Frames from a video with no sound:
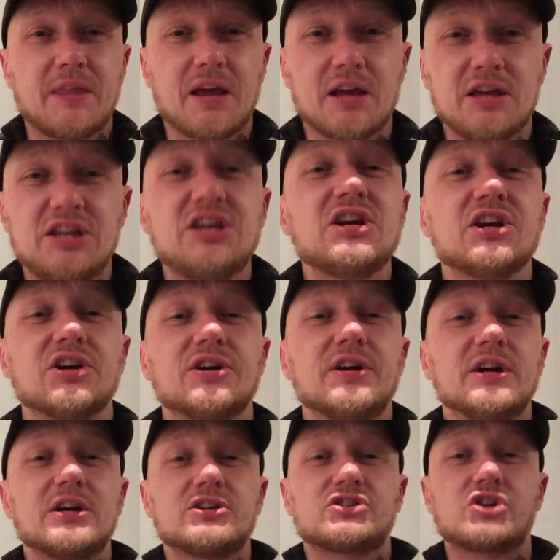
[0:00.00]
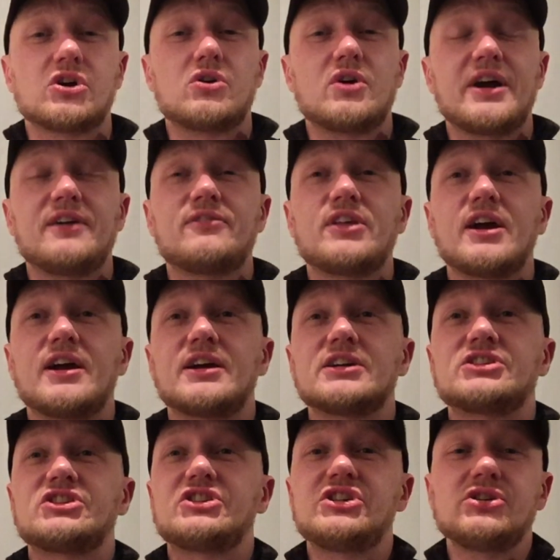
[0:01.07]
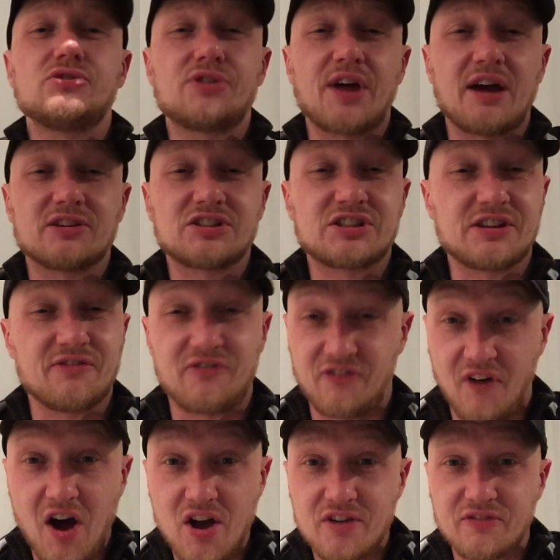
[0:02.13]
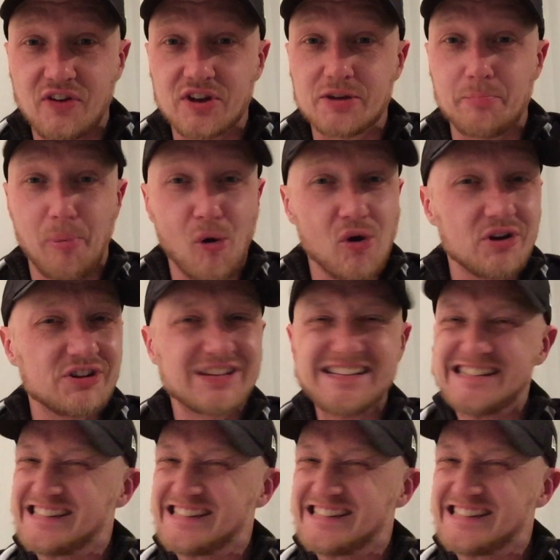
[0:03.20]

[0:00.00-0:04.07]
year. So if there's 2005 on the board,